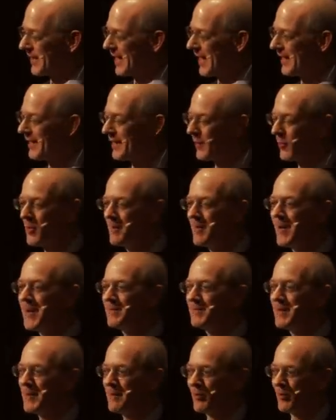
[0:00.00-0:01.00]
And there were
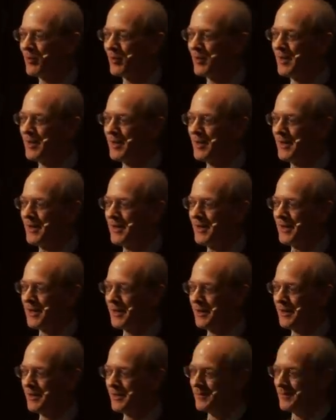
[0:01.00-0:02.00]
many people
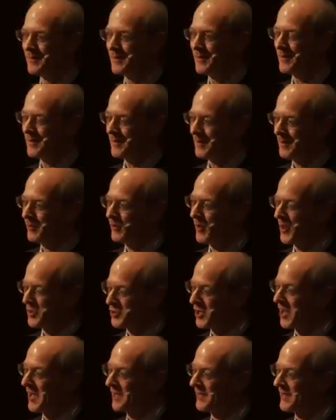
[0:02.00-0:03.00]
in
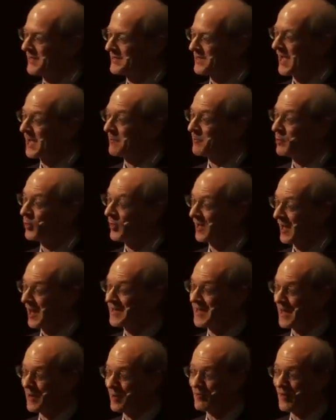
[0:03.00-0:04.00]
Russia at that time who could
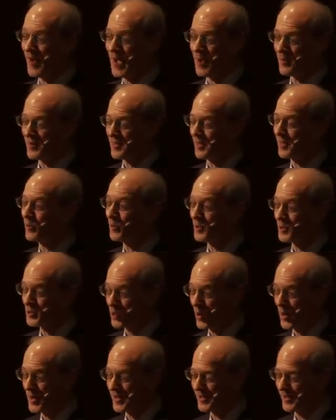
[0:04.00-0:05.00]
identify with it, who
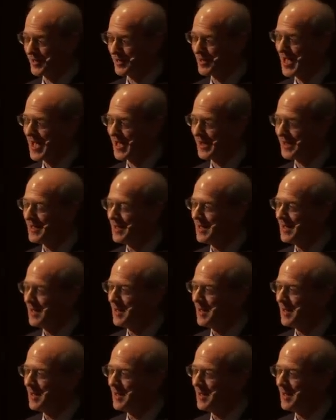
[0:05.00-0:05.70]
enjoyed it a lot.